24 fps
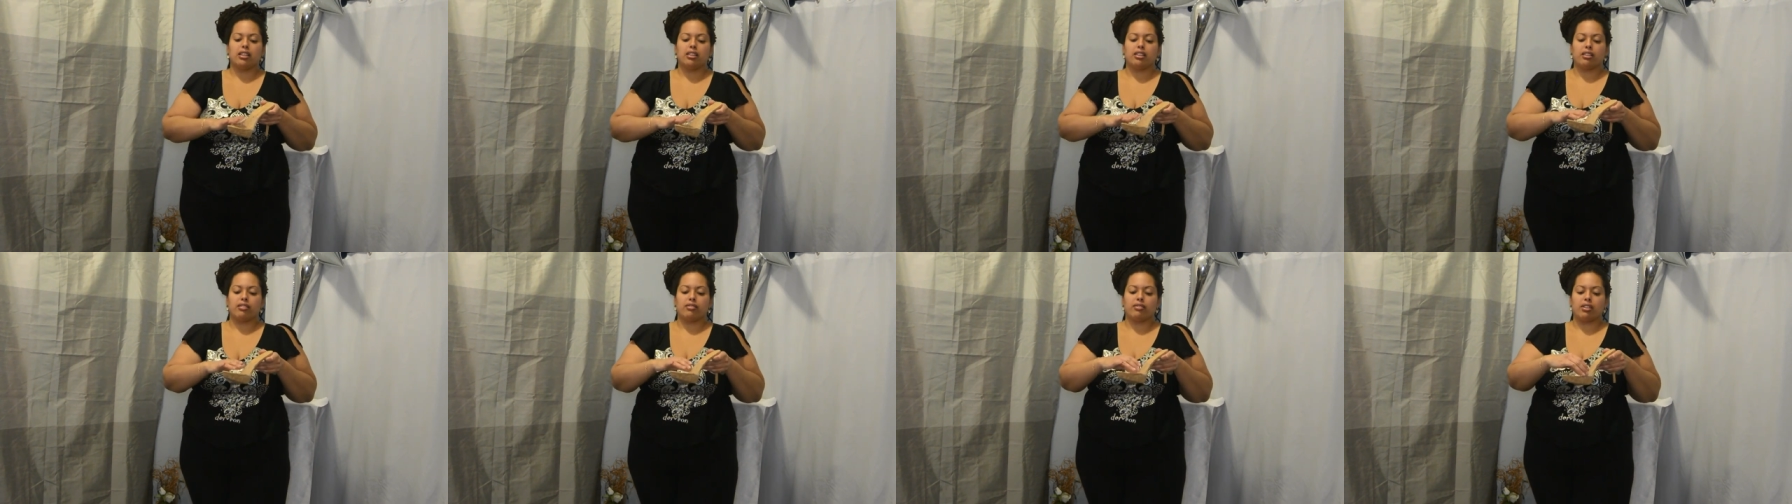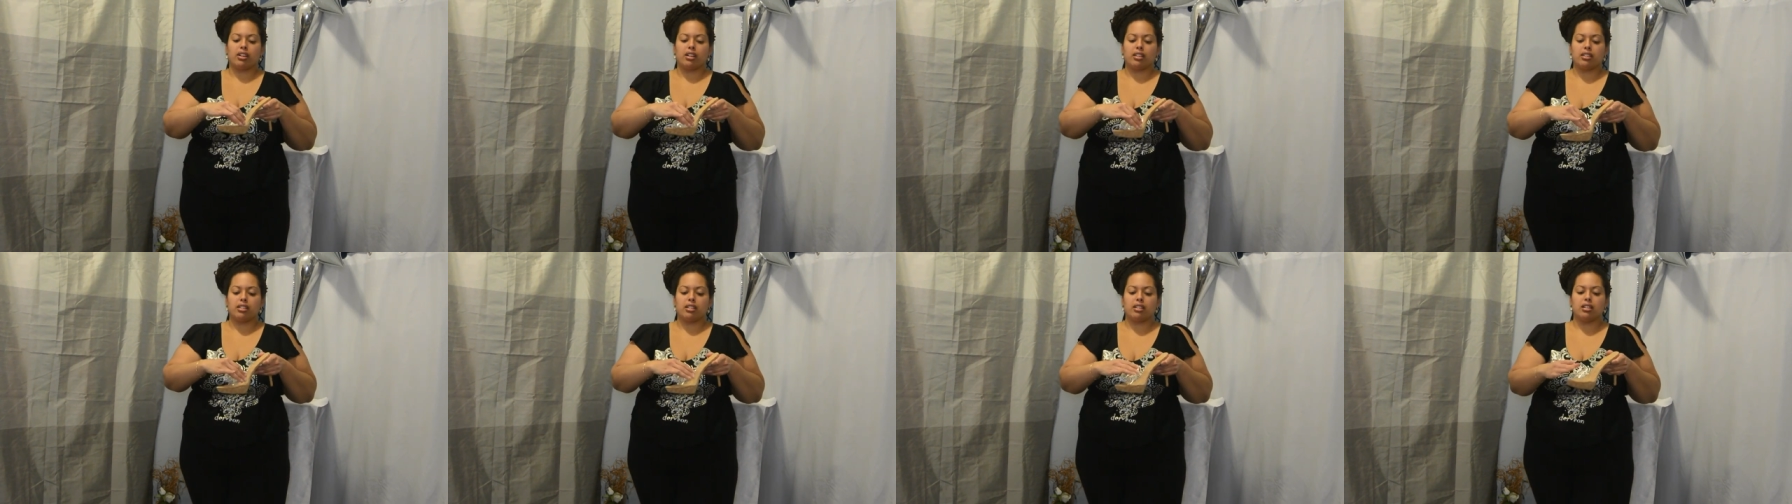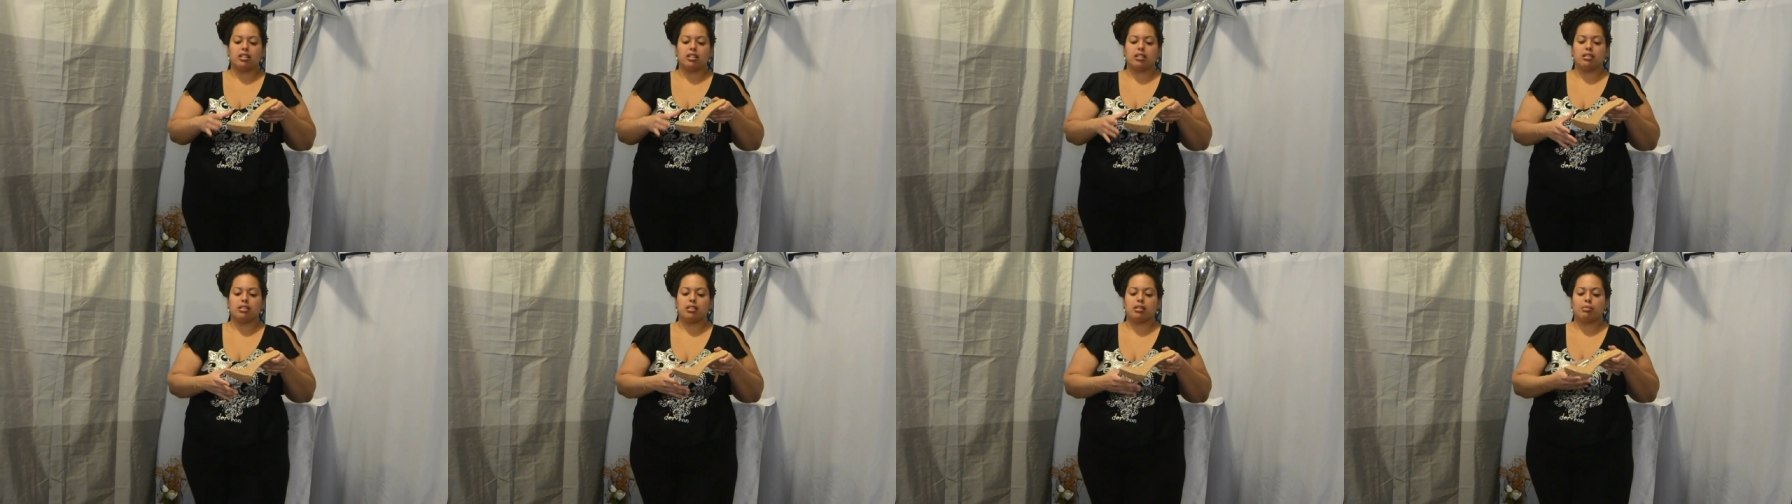They've got
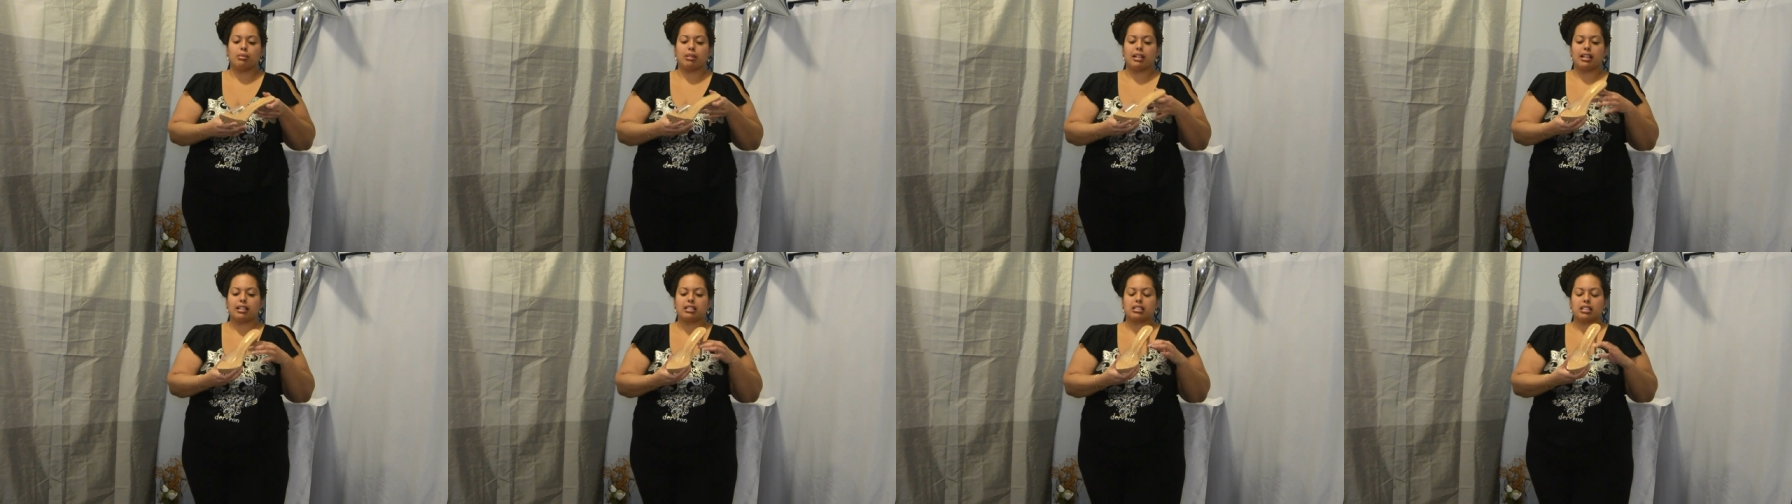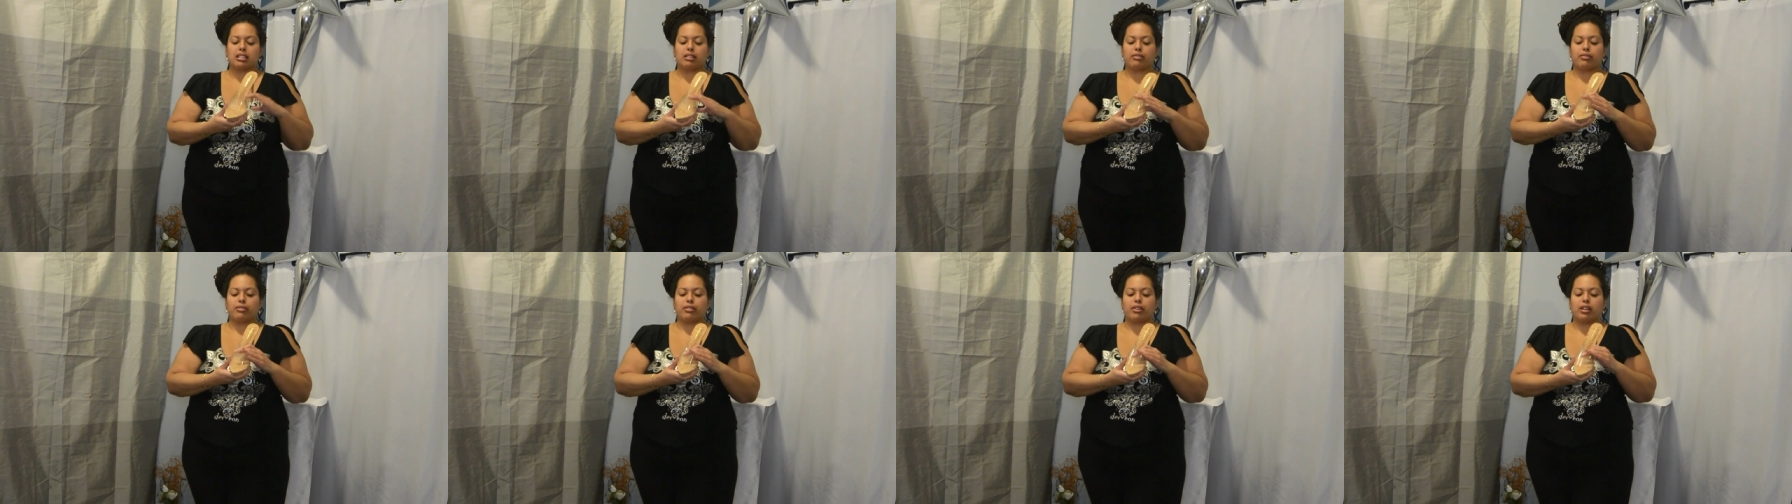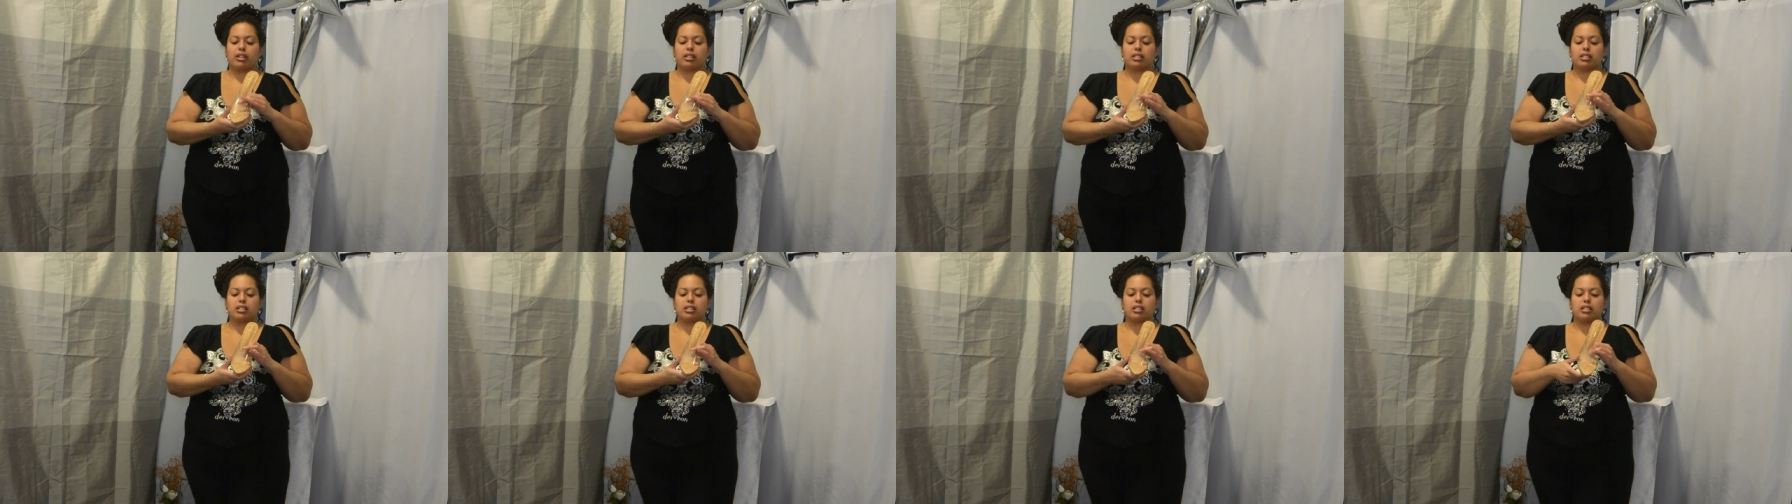the, the plastic
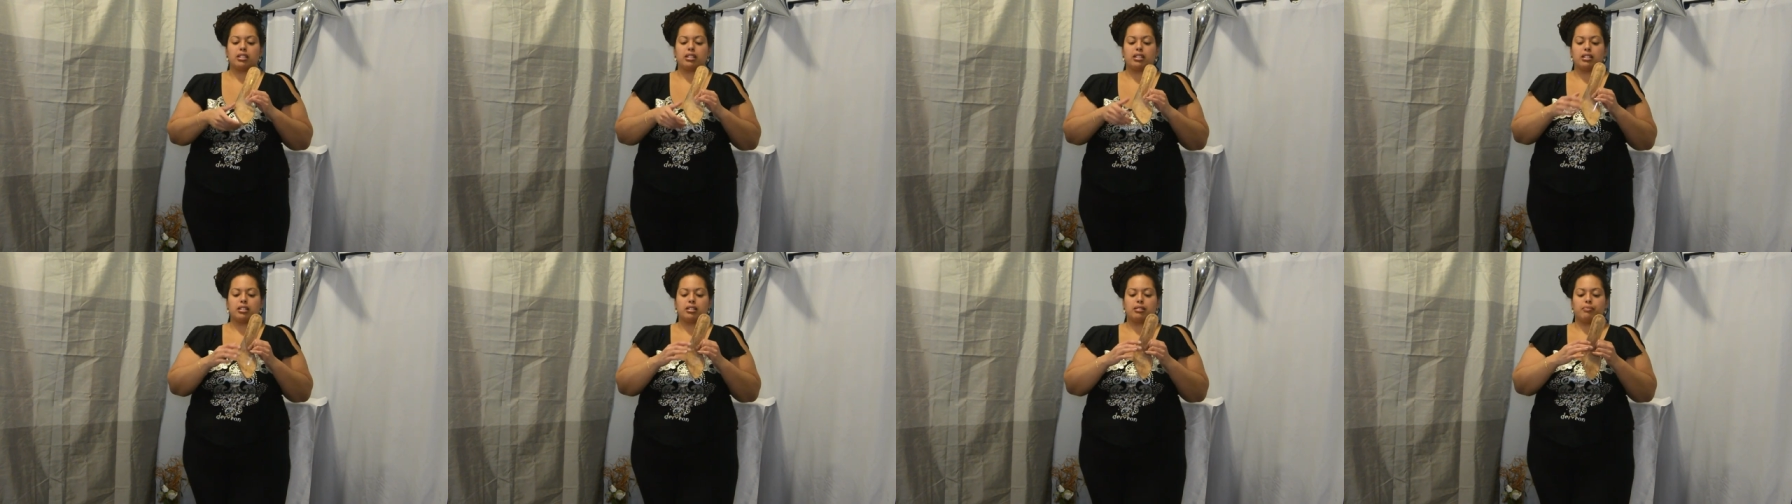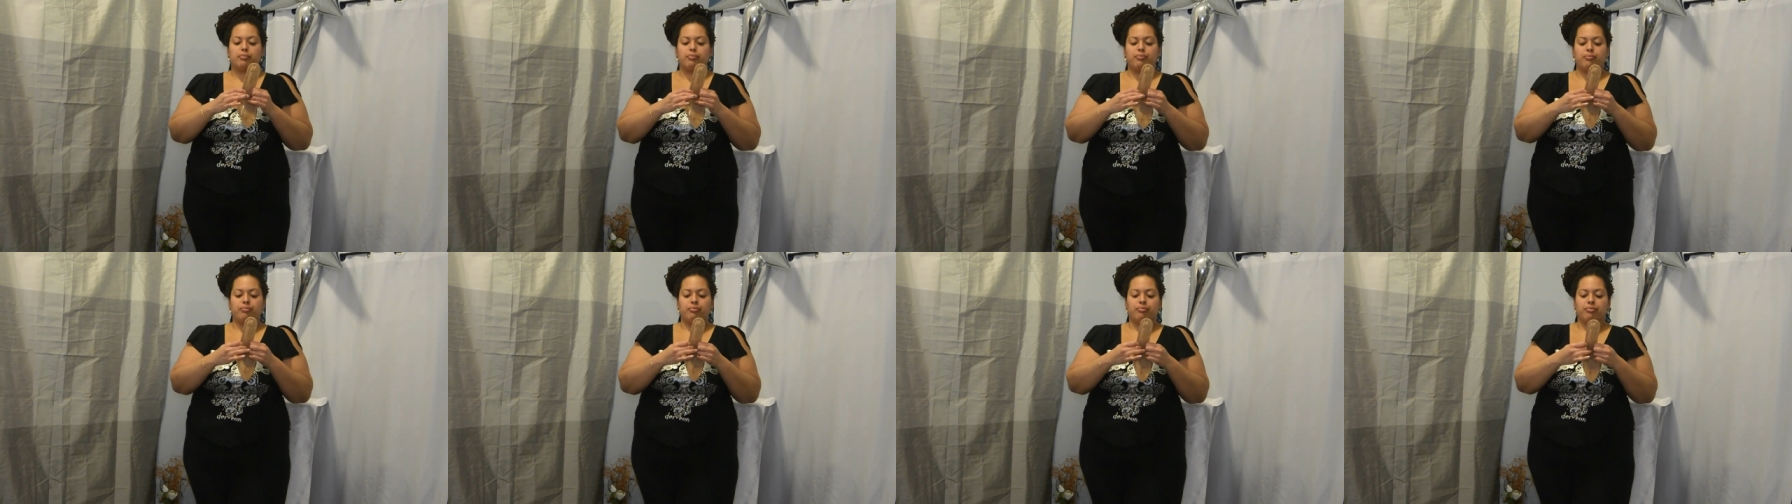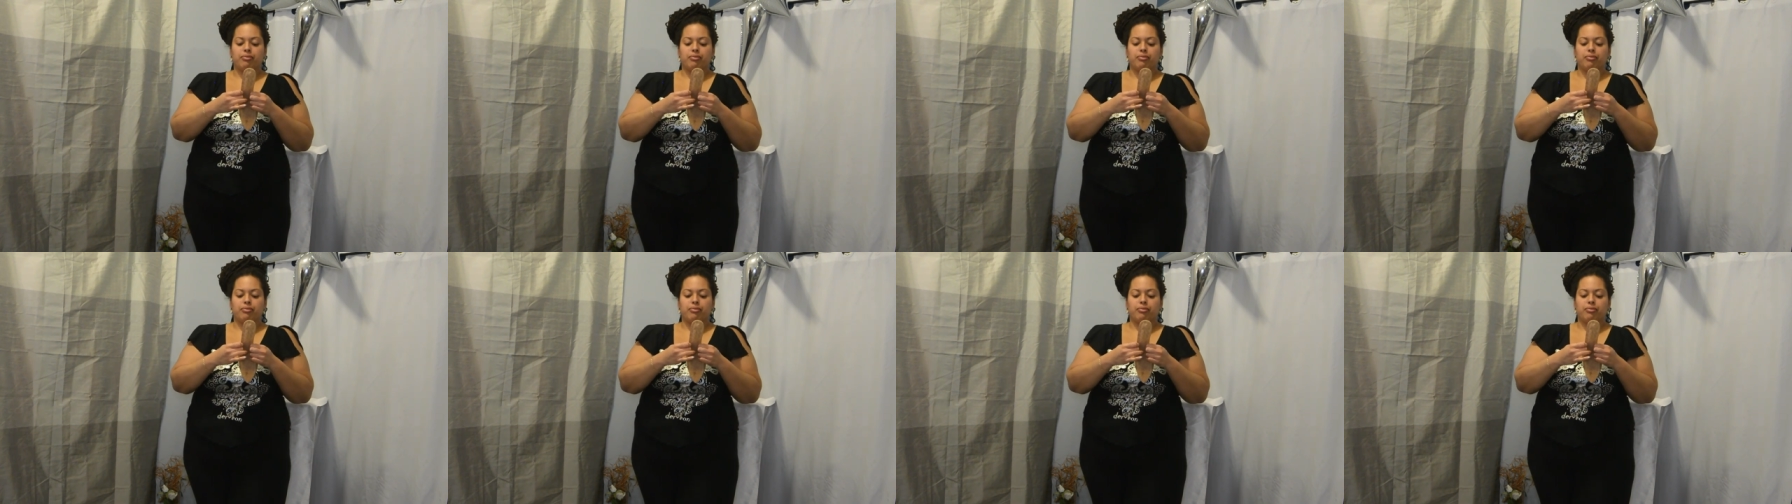front. Um,